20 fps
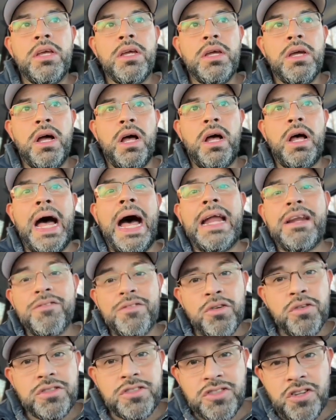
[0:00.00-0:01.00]
Out of
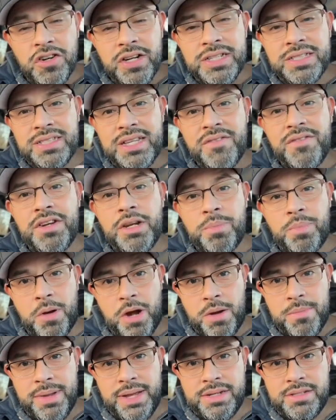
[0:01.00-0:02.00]
those 37
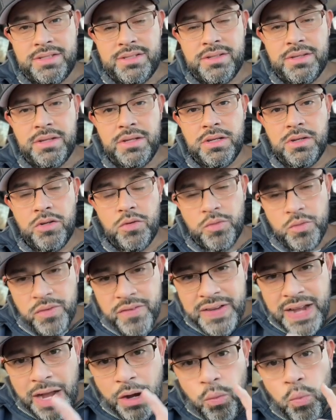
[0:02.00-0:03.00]
departments, we've
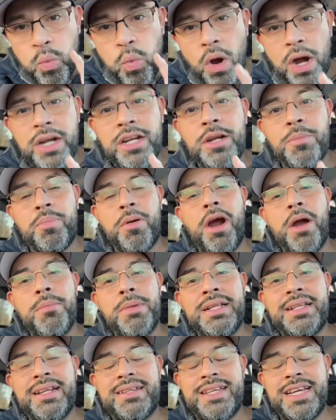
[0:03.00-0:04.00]
got one
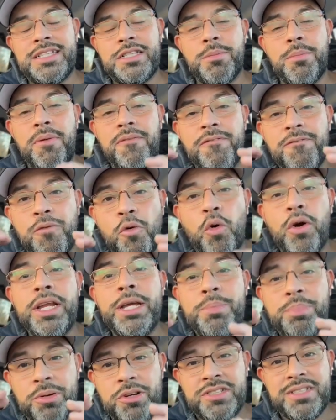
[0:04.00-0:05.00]
department that takes up
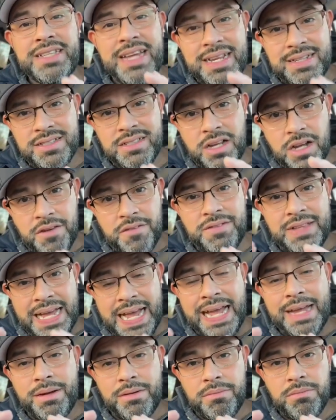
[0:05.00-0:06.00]
40% of
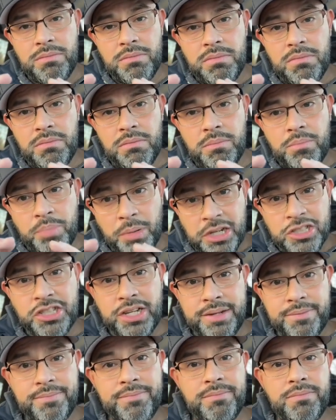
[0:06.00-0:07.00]
that budget.
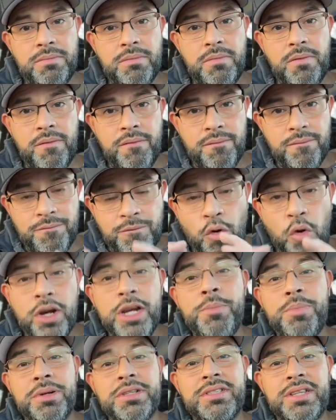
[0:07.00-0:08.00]

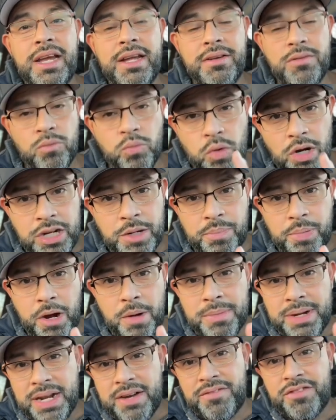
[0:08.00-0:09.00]
40%, one
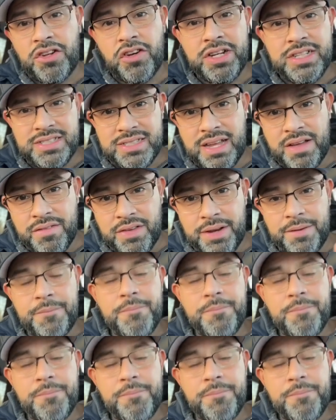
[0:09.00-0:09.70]
department out of 37.